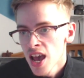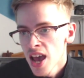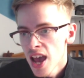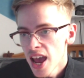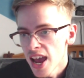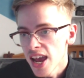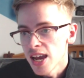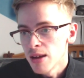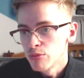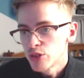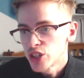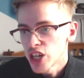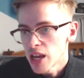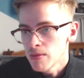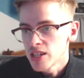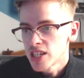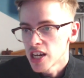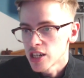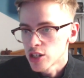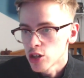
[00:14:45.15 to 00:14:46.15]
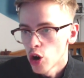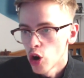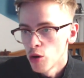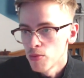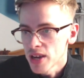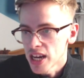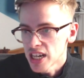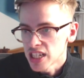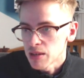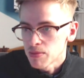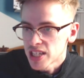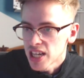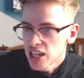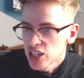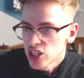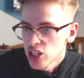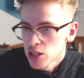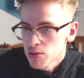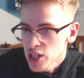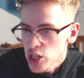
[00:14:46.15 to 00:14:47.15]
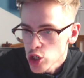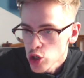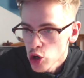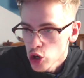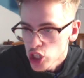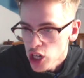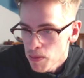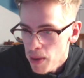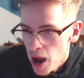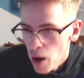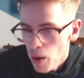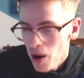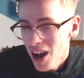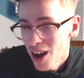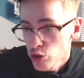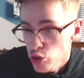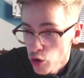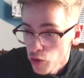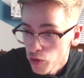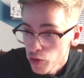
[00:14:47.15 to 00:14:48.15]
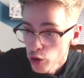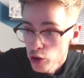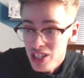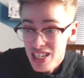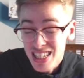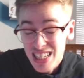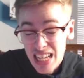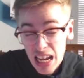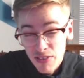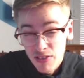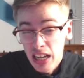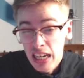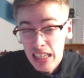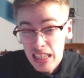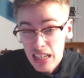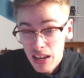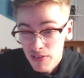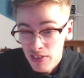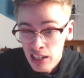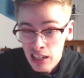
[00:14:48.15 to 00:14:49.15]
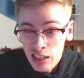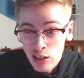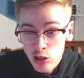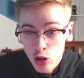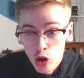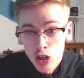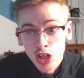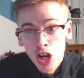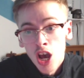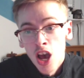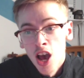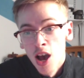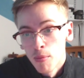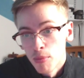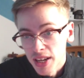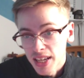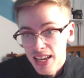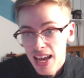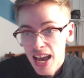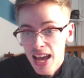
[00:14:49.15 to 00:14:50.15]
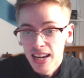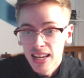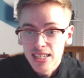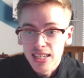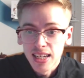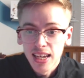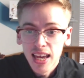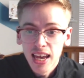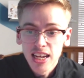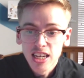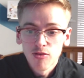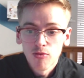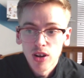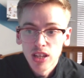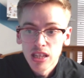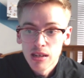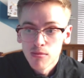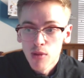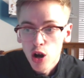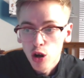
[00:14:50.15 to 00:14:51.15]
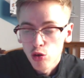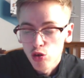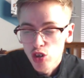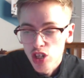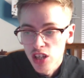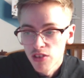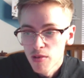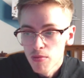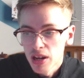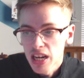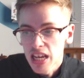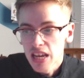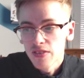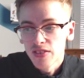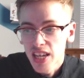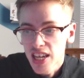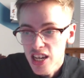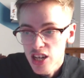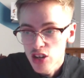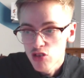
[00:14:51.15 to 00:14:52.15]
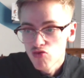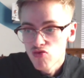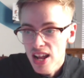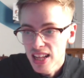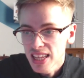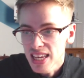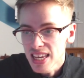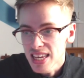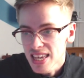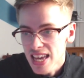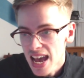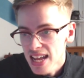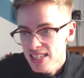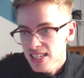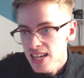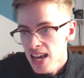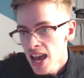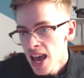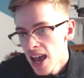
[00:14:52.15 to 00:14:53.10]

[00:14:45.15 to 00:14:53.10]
Jamie says Hornby has the potential to be such a powerhouse up front. He definitely does, but again, it's a case of whether Marco Silva believes he is ready yet.